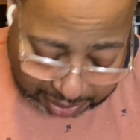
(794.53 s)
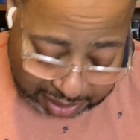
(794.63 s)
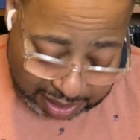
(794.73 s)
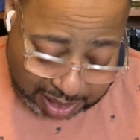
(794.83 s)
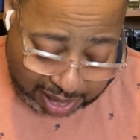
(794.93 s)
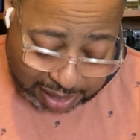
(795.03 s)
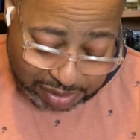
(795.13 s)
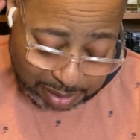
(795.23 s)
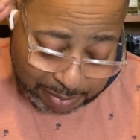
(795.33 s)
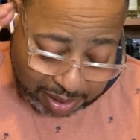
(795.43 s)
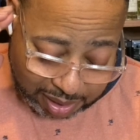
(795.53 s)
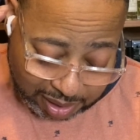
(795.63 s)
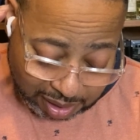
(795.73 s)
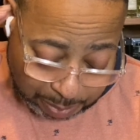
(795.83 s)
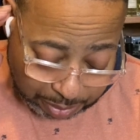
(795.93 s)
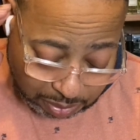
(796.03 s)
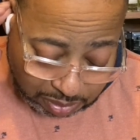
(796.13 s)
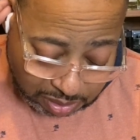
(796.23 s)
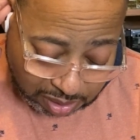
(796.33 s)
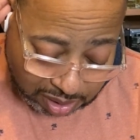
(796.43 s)
and they actually make a couple
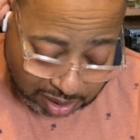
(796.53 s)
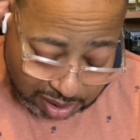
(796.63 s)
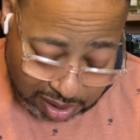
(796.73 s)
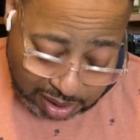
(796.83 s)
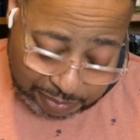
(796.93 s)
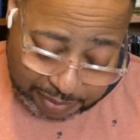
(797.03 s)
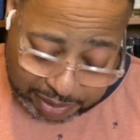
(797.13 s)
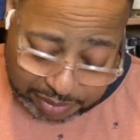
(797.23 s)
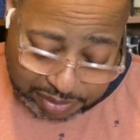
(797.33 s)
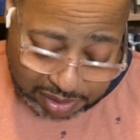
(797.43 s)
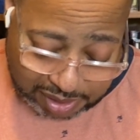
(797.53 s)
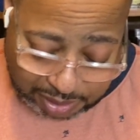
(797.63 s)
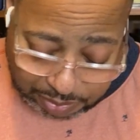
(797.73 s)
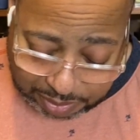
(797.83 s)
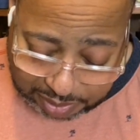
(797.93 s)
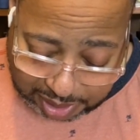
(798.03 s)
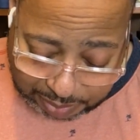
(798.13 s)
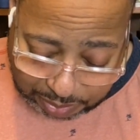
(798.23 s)
of fragrances that would be